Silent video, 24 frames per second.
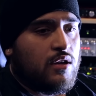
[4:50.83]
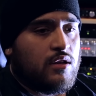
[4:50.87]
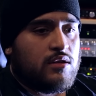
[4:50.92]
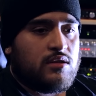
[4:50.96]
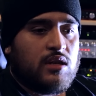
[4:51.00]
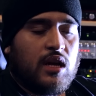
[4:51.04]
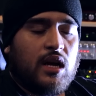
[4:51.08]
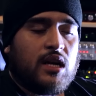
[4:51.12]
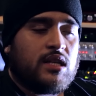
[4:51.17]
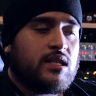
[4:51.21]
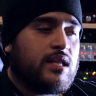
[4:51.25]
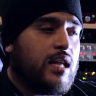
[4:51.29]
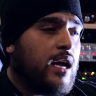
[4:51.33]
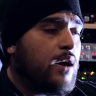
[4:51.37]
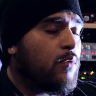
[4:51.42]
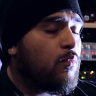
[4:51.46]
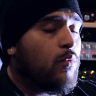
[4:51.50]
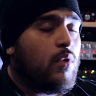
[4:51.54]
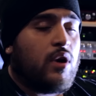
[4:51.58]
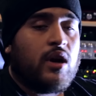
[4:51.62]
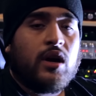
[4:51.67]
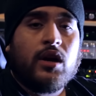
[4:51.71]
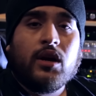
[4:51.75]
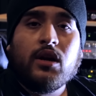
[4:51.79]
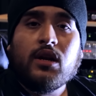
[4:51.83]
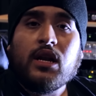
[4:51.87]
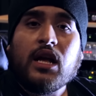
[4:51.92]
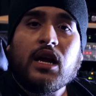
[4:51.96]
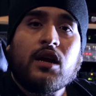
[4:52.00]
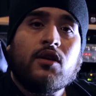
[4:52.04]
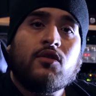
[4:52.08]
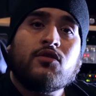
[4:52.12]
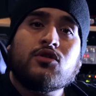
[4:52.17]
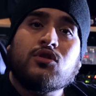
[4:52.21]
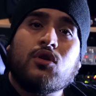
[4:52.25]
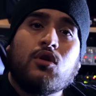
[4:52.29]
So I was like, word,
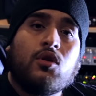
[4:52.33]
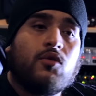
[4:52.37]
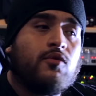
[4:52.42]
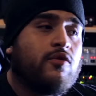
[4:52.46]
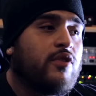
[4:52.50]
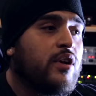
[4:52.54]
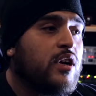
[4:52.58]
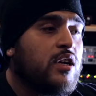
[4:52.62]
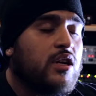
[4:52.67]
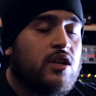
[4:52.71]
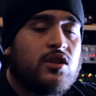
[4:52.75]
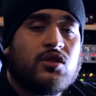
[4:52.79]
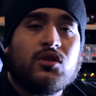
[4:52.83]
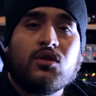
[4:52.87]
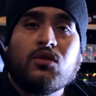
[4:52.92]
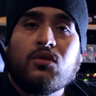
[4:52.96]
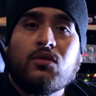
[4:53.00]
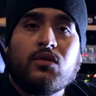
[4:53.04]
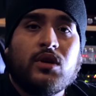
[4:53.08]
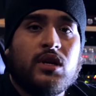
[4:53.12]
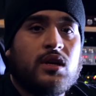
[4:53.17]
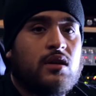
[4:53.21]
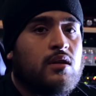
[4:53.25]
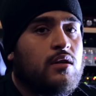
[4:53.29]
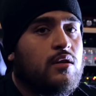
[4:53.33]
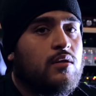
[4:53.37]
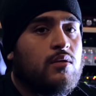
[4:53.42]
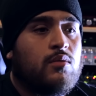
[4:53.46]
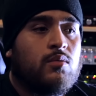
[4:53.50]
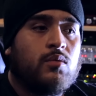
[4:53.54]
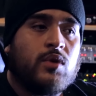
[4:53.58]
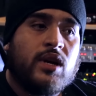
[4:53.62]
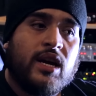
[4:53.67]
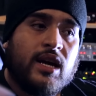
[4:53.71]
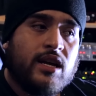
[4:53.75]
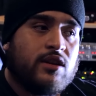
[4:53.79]
like, so if we're going to do it,
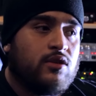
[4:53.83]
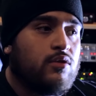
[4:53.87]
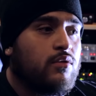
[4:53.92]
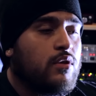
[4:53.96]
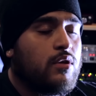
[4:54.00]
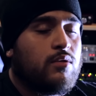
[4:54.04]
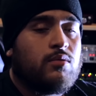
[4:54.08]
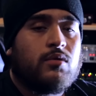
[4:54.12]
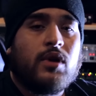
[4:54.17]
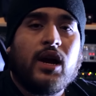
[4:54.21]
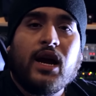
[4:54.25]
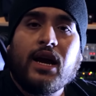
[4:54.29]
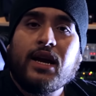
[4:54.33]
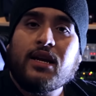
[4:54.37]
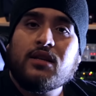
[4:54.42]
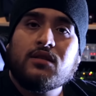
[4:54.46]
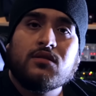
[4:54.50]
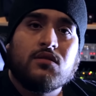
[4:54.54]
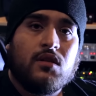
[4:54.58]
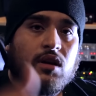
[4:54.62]
we gotta do it right.